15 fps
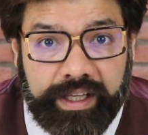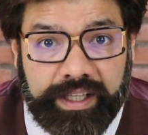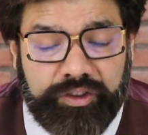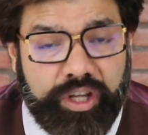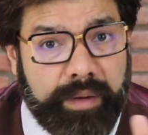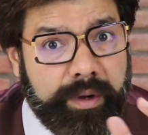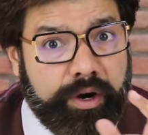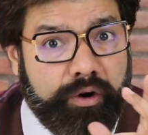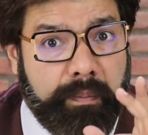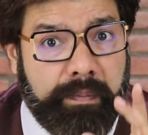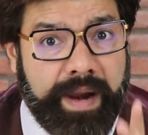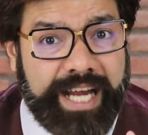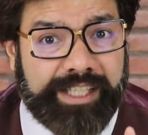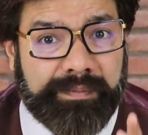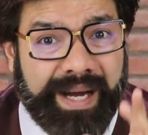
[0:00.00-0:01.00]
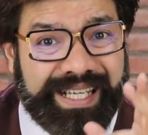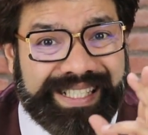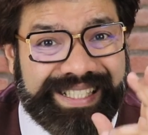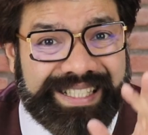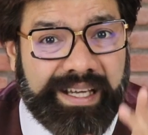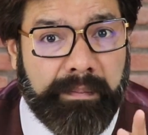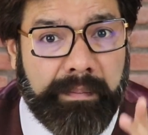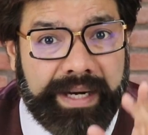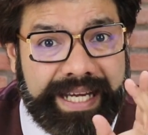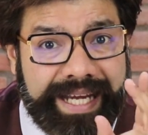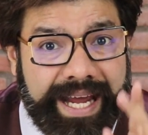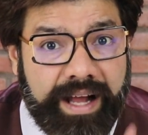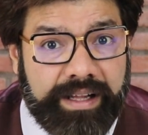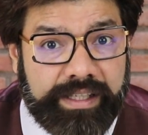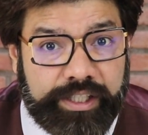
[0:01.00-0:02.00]
They'll be replaced by
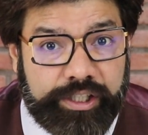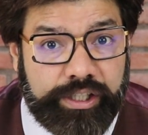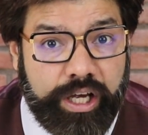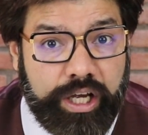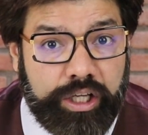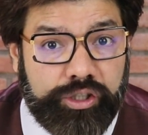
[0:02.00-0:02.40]
somebody else.